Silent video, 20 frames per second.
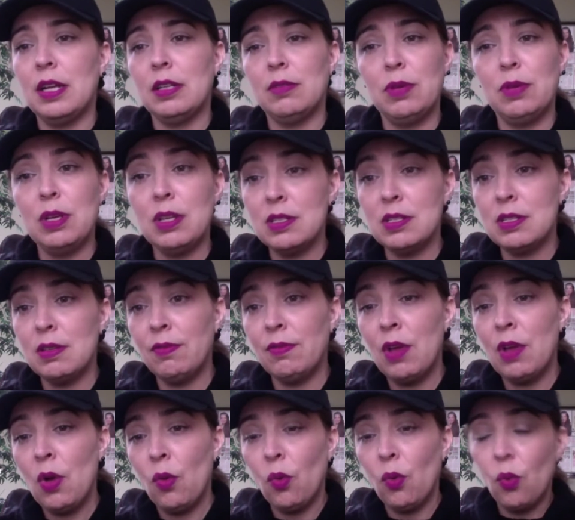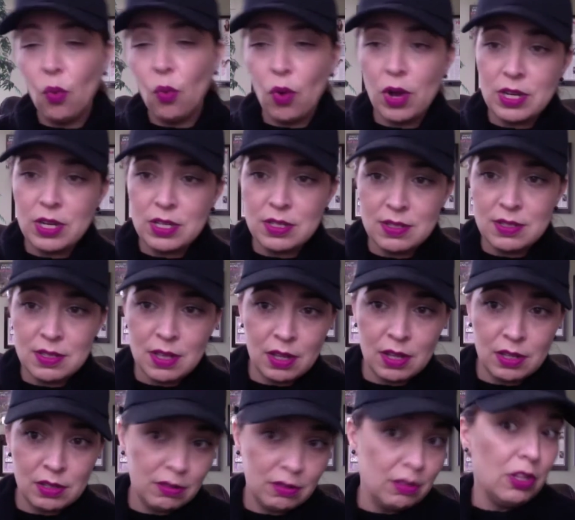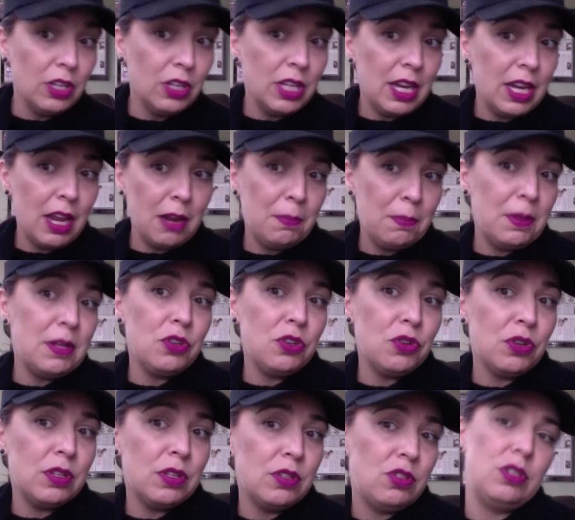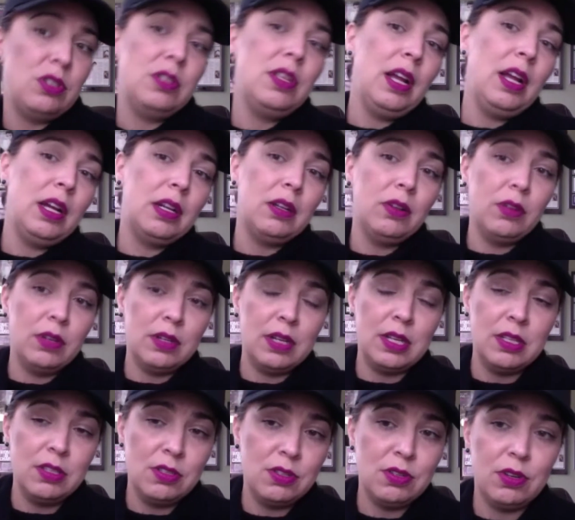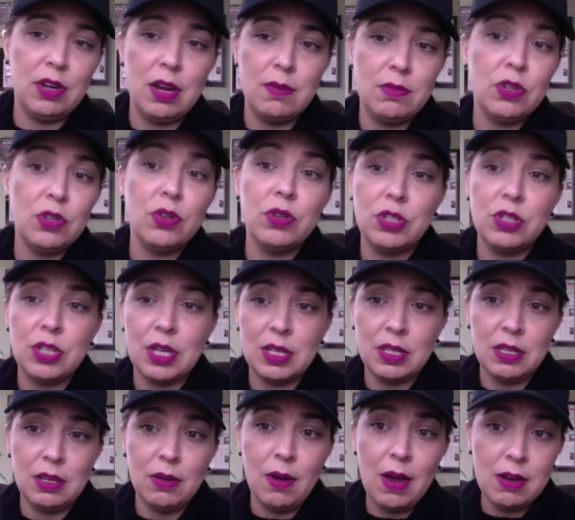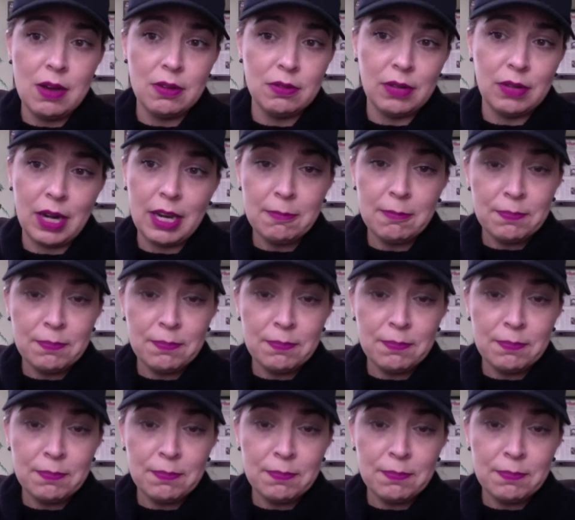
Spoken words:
Because if one is looking at Pinterest, she's not going to go to Instagram to go check you out, right?